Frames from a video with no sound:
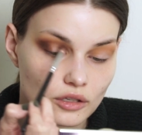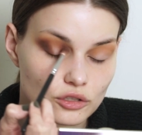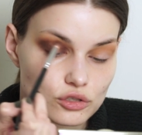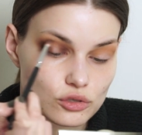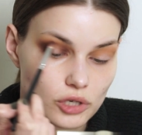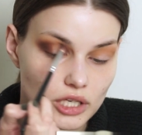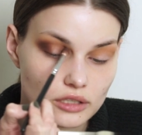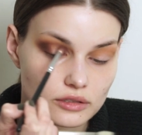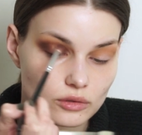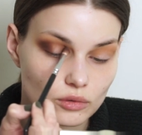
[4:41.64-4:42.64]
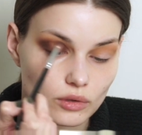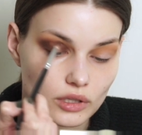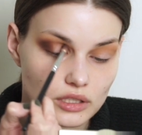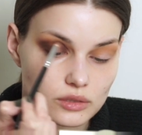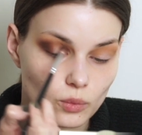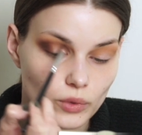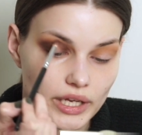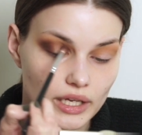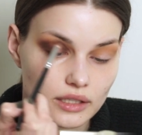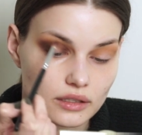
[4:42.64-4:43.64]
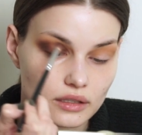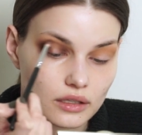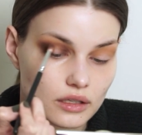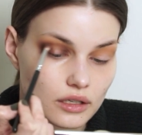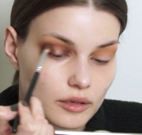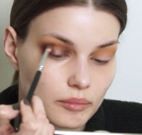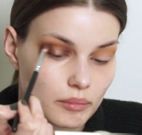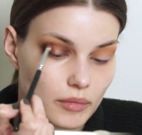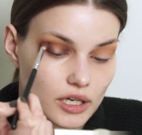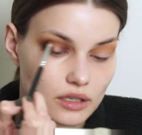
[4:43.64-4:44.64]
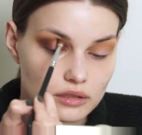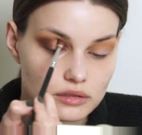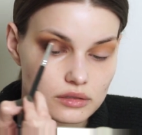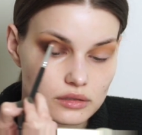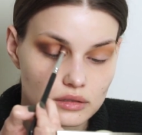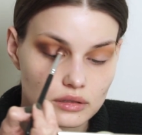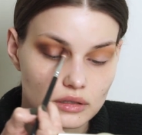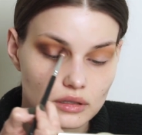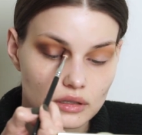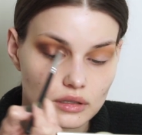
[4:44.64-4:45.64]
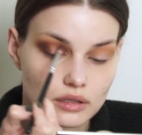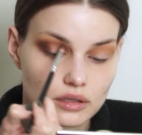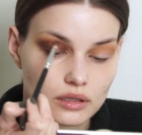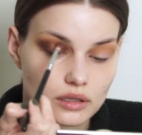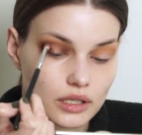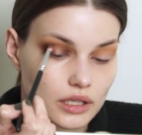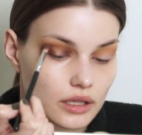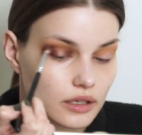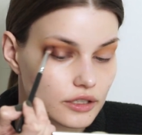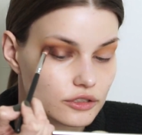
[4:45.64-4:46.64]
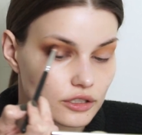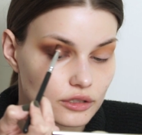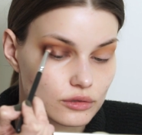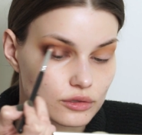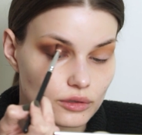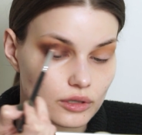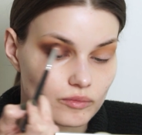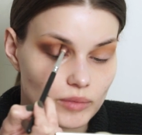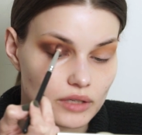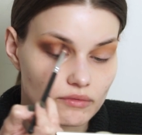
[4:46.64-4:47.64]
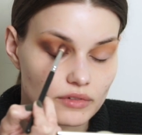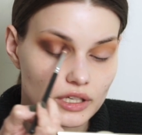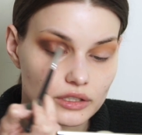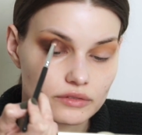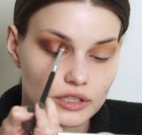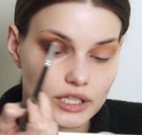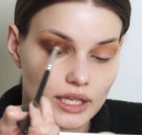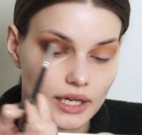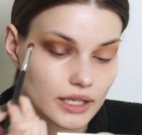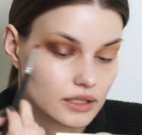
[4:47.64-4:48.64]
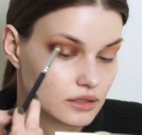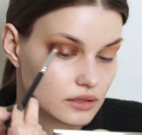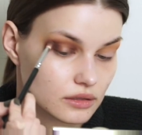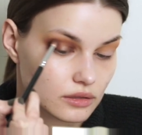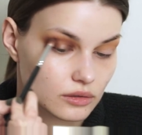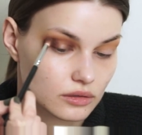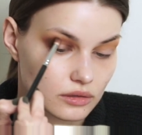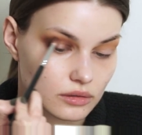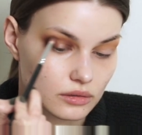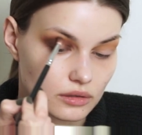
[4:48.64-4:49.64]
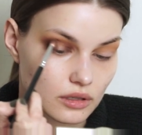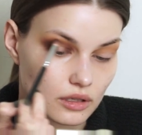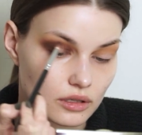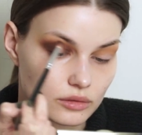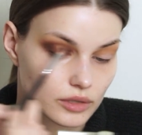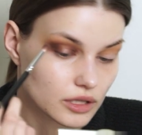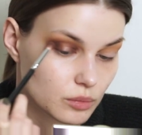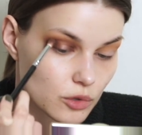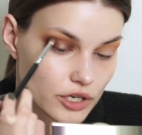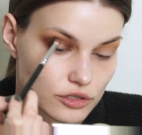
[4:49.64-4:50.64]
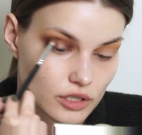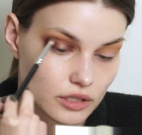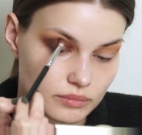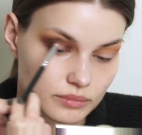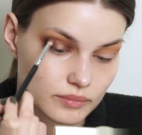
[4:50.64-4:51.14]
streaks or these weird marks in the eyeshadow. So I'm being very, very light with the pressure.